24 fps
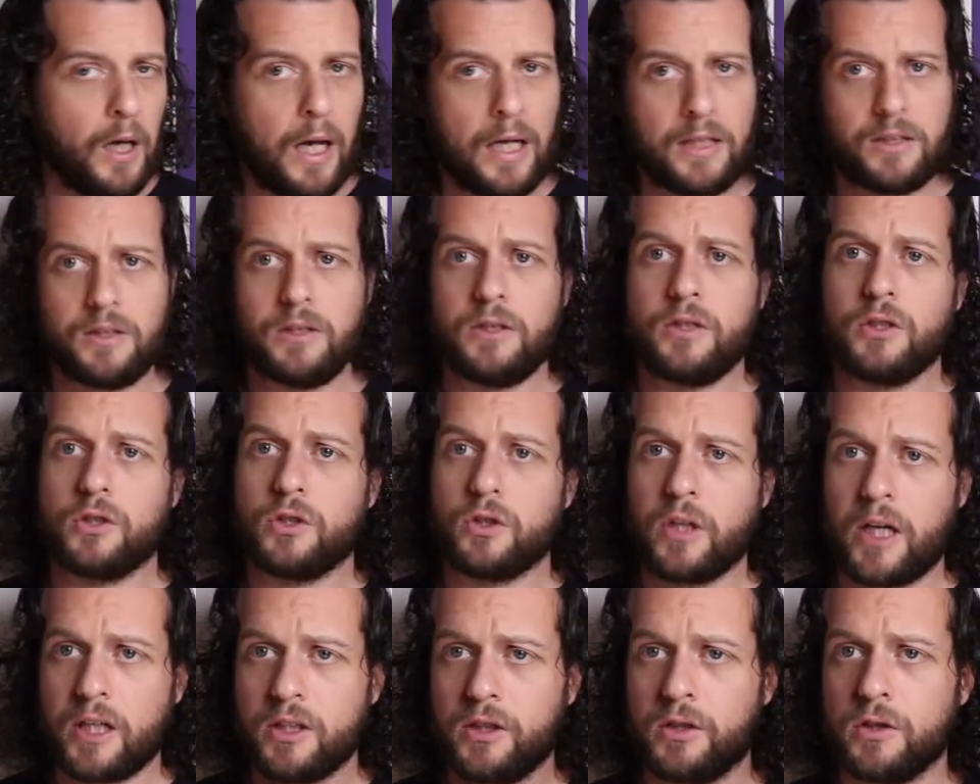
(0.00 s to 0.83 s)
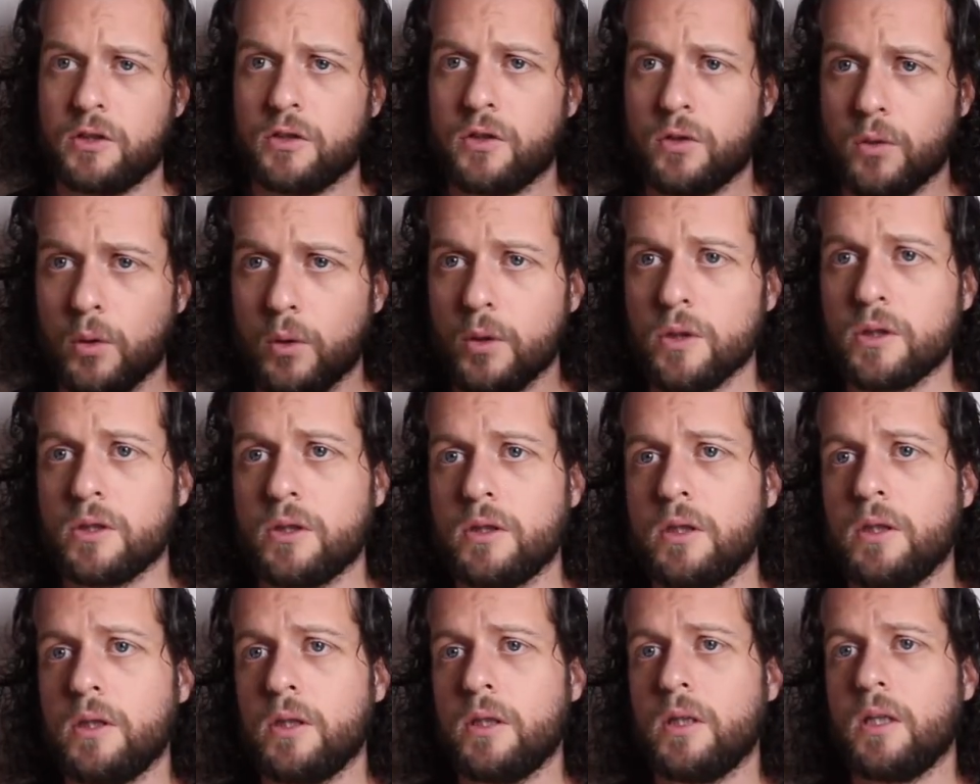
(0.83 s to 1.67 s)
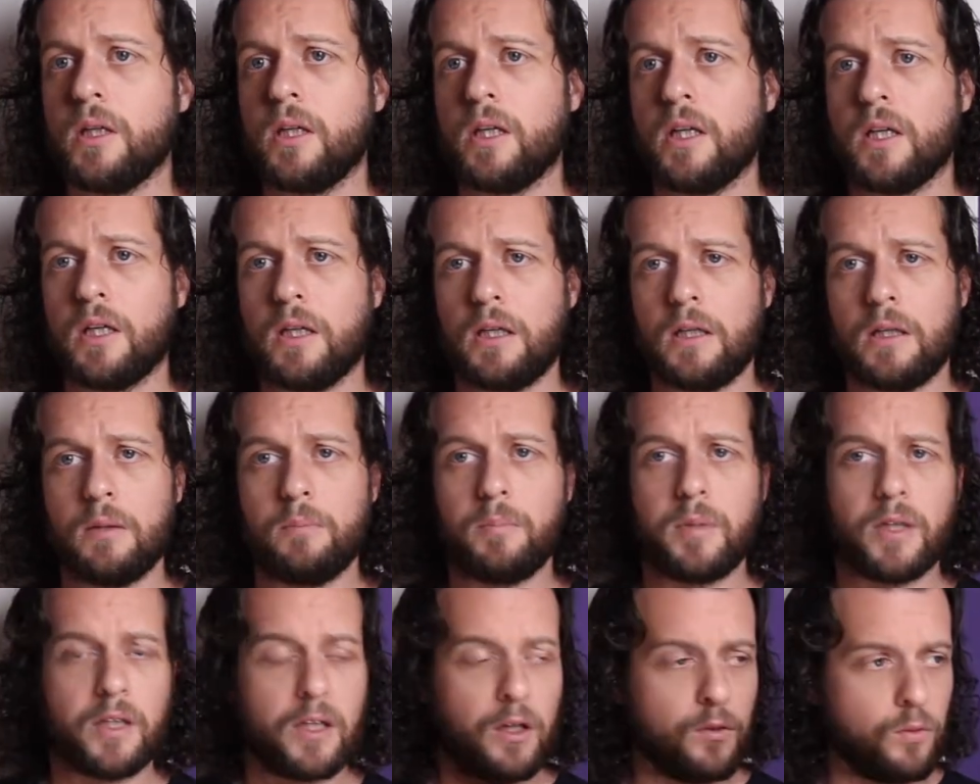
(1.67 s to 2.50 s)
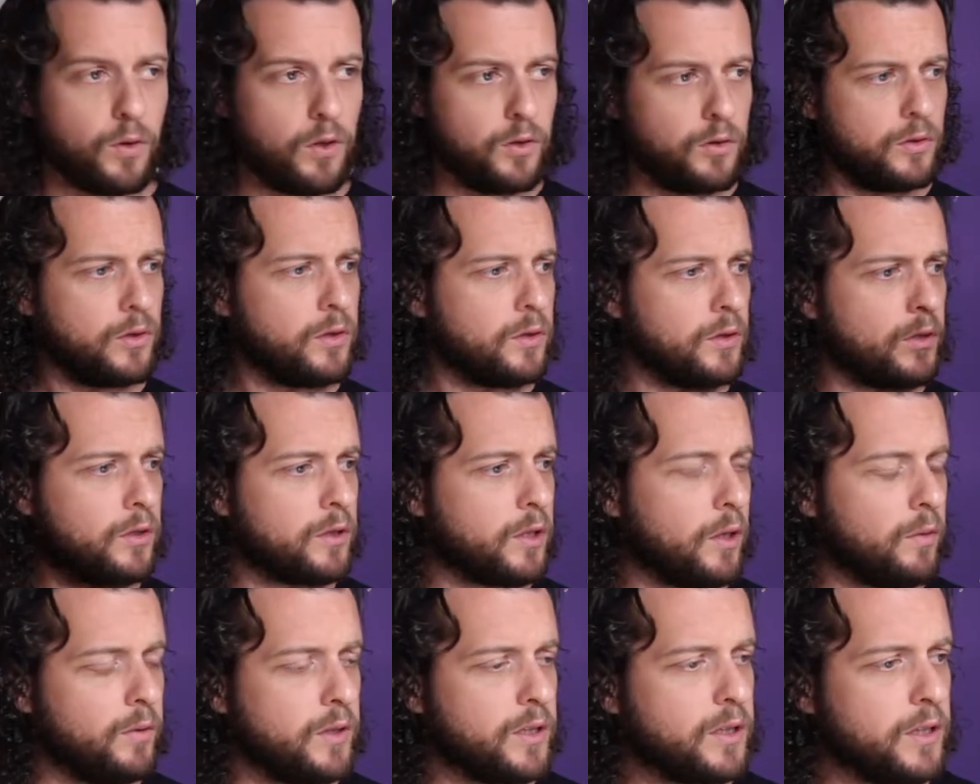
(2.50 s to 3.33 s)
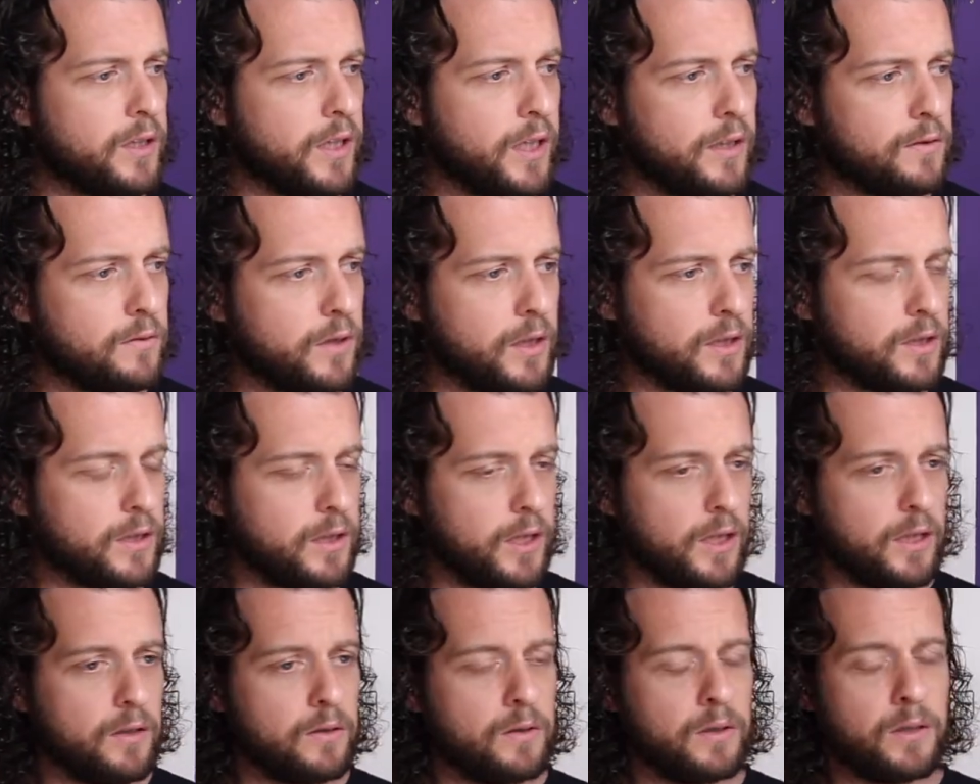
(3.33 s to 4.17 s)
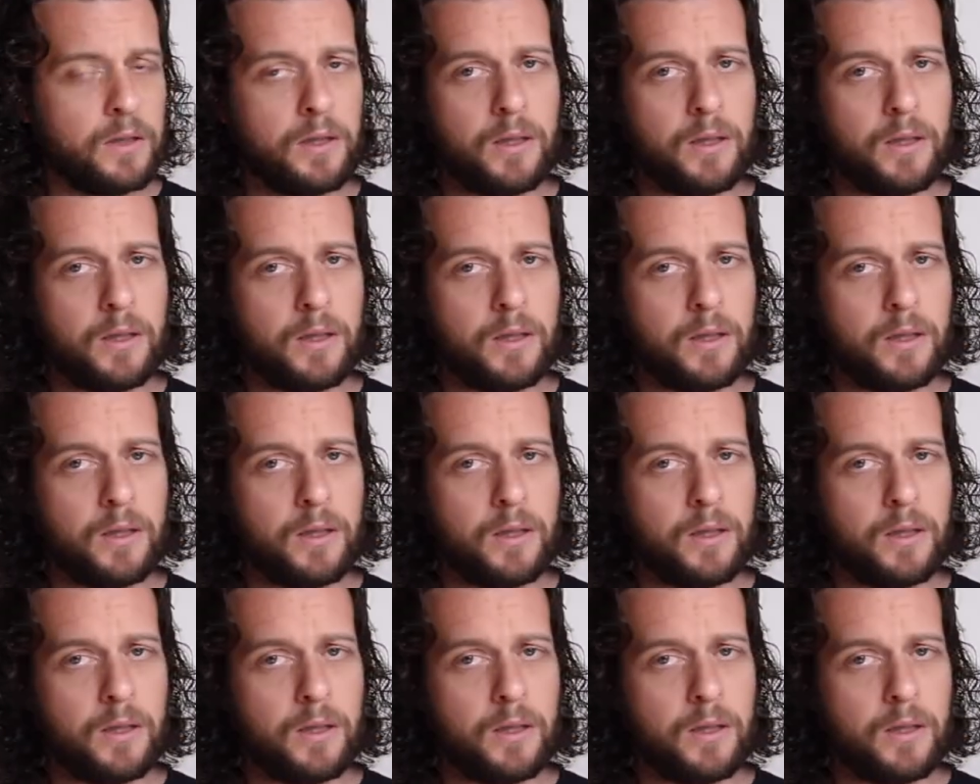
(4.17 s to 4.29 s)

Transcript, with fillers: as a distraction source, but I won't go into that right now.